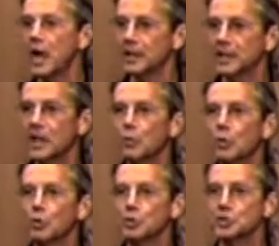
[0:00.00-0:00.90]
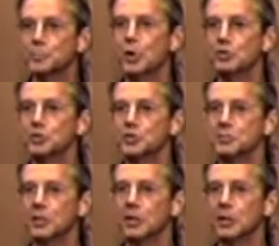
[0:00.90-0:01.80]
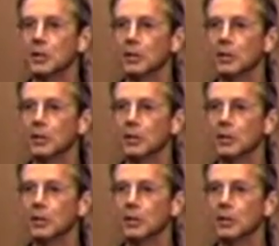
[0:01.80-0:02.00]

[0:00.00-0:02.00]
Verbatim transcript: and get where we're supposed to be.